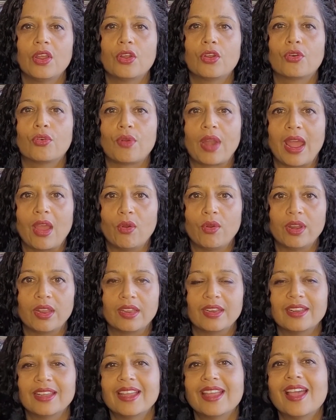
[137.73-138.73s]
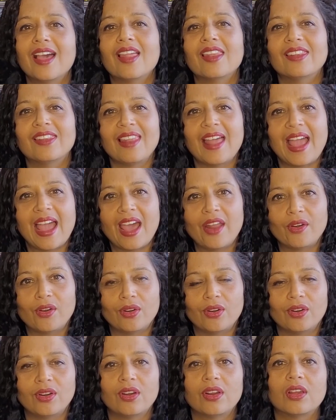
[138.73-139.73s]
crowded,
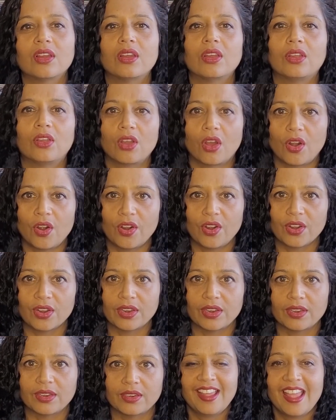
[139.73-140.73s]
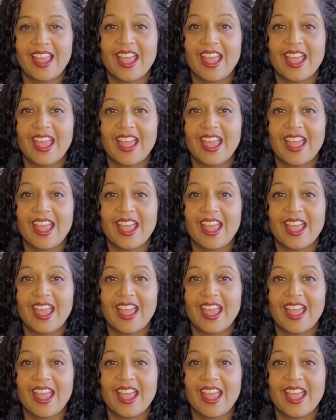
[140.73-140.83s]
ladder, garden.